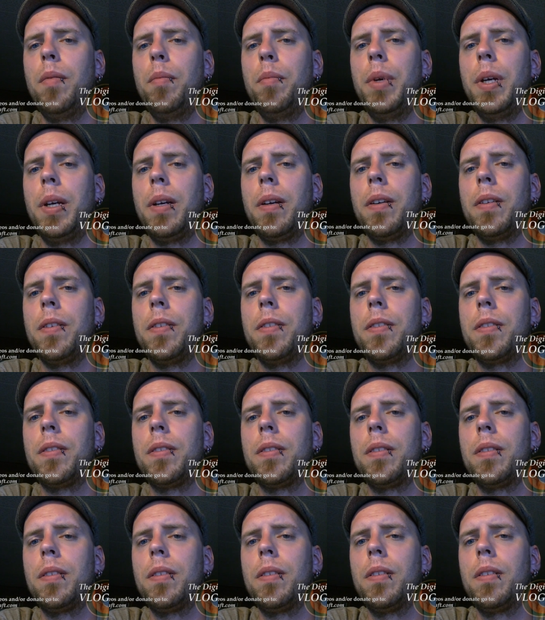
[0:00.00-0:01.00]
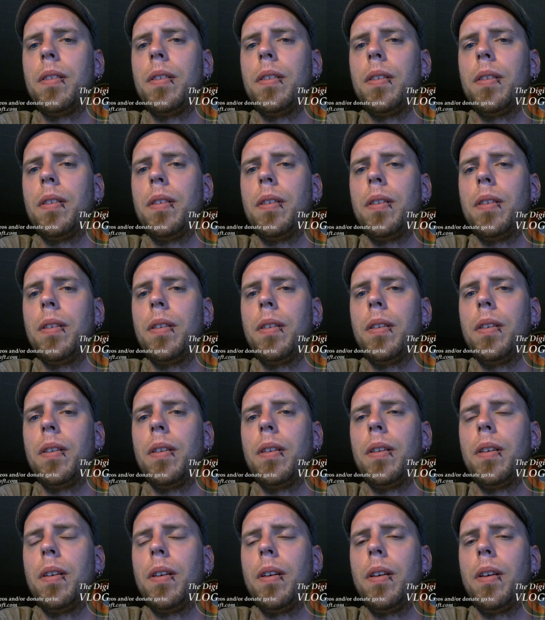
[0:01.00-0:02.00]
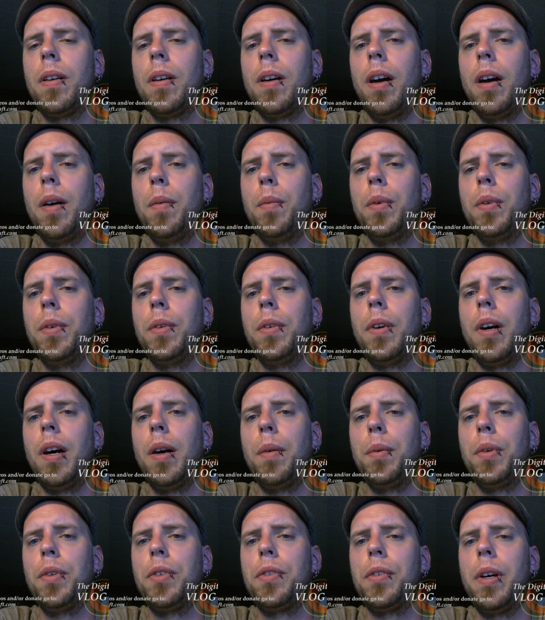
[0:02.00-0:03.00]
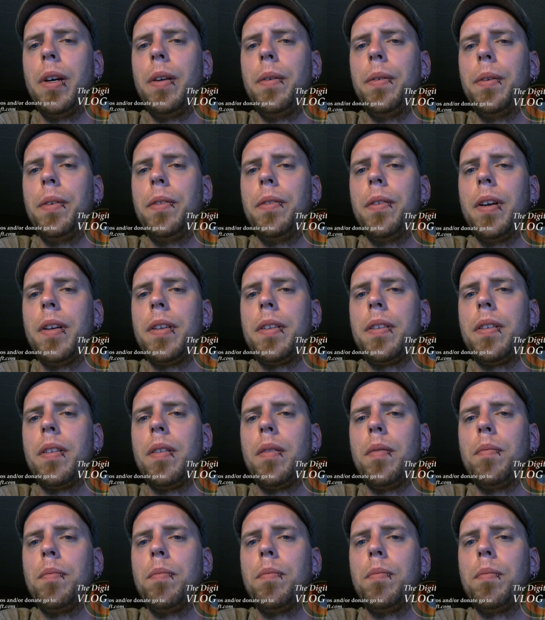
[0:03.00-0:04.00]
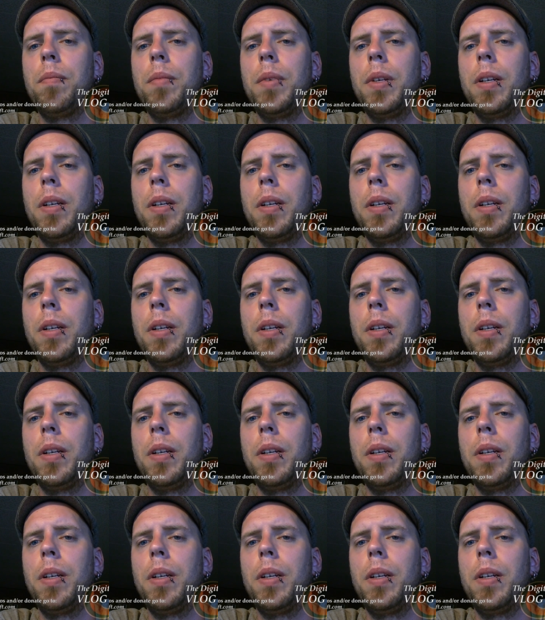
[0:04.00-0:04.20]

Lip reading: because I will try to address them.